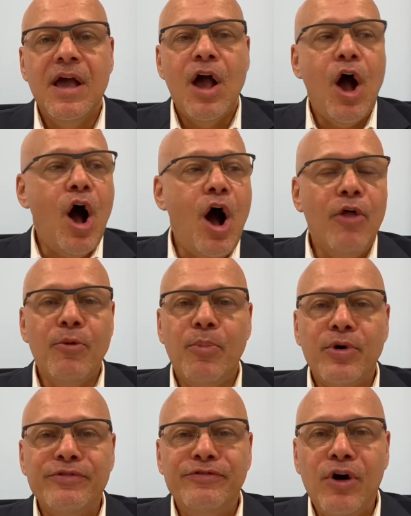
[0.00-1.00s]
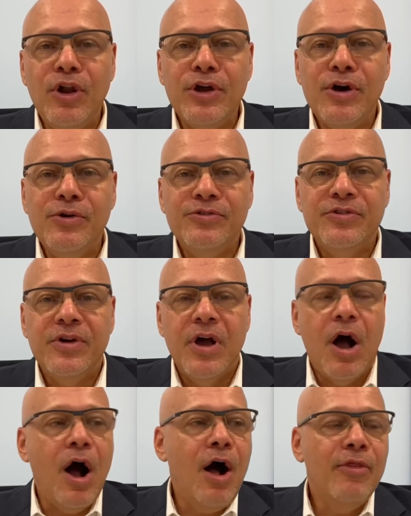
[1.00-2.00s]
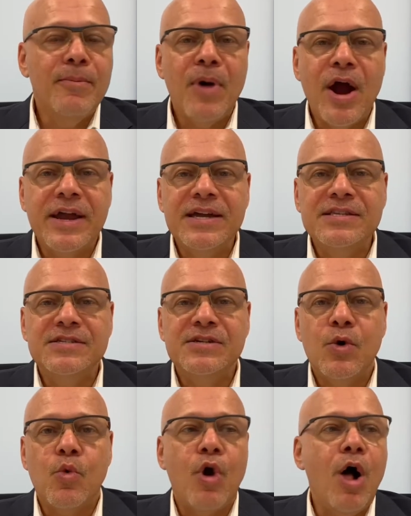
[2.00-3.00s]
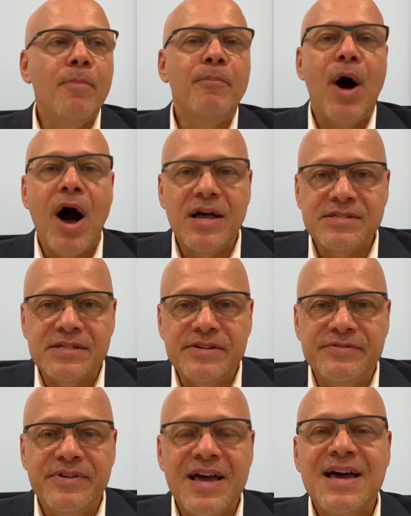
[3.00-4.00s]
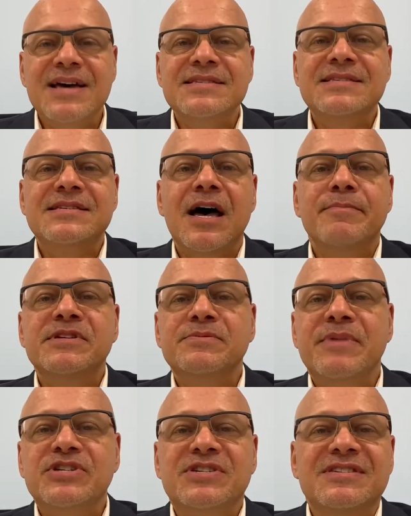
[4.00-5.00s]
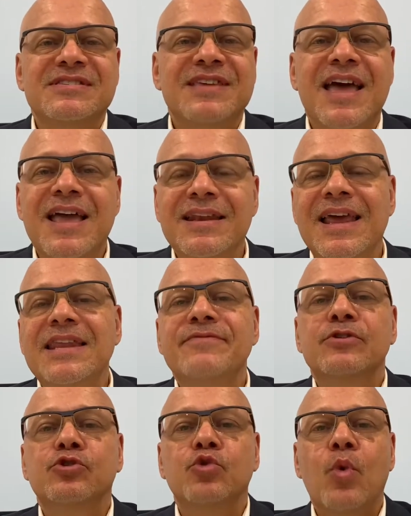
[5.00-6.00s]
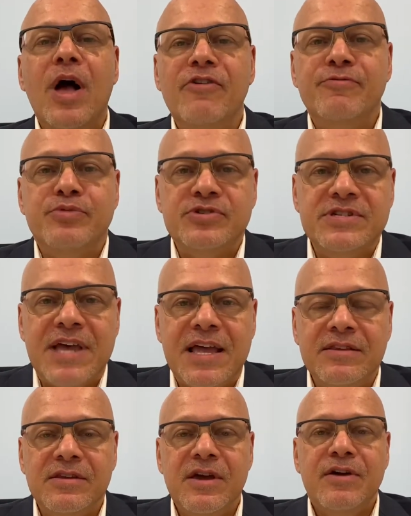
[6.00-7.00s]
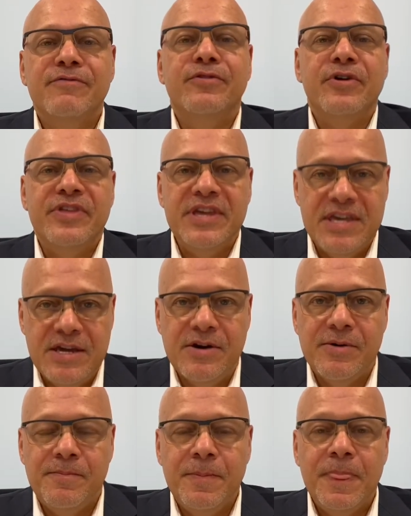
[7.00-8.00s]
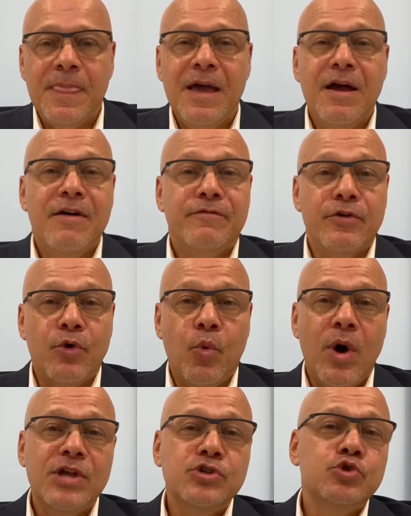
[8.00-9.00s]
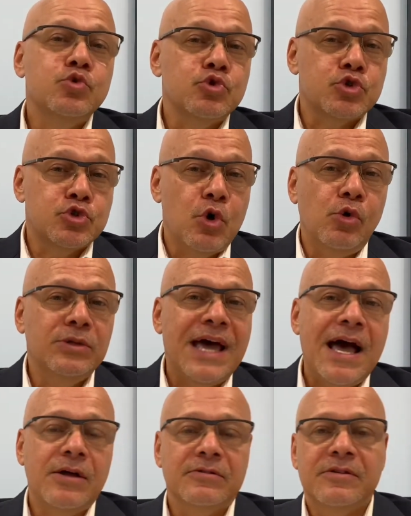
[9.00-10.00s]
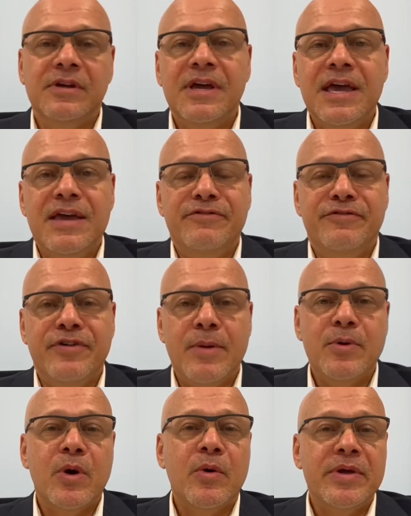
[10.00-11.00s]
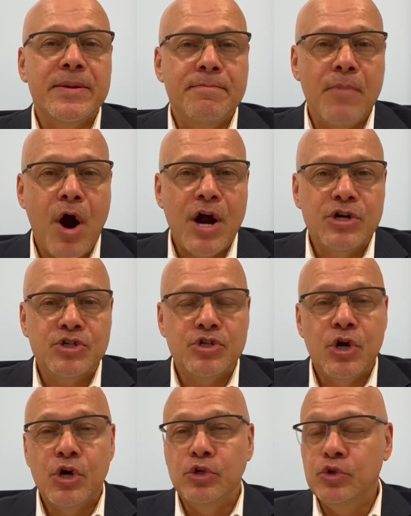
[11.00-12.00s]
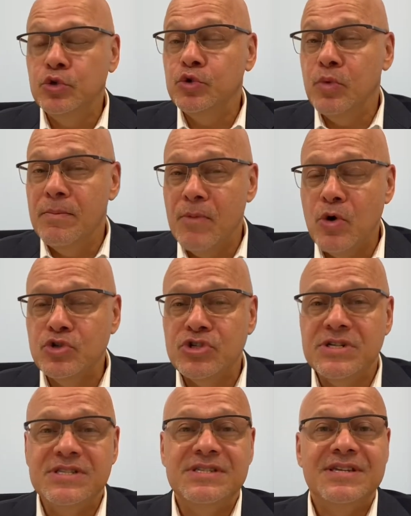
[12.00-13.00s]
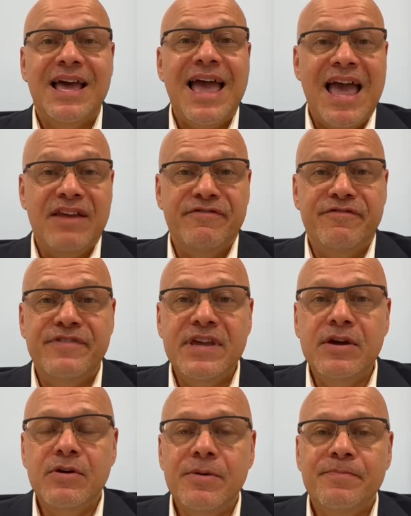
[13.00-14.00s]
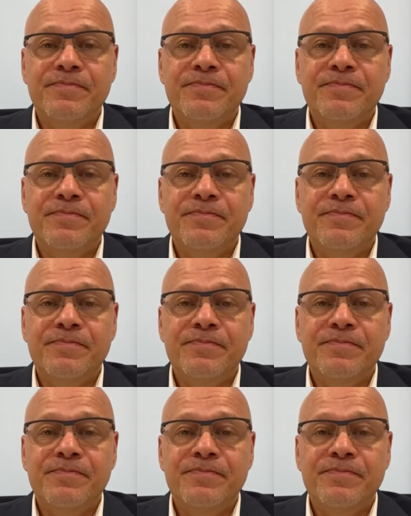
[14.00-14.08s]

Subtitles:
all the portfolios, all the markets were all positive, some as much as 10 and even 12% for the year. For the ones who sold out in February and March due to emotions and fear,